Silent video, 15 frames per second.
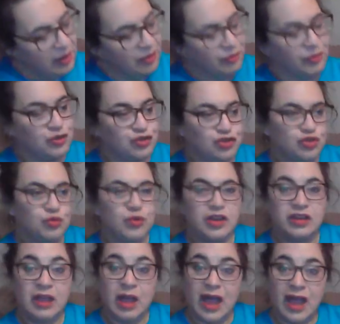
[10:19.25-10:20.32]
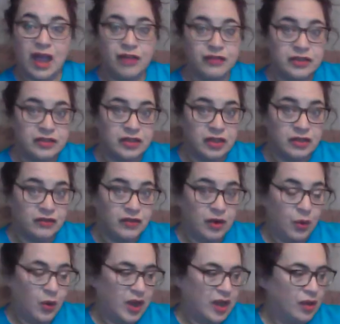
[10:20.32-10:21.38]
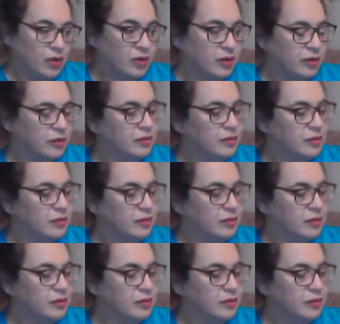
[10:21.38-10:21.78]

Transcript: We'll do one that I haven't done for a while.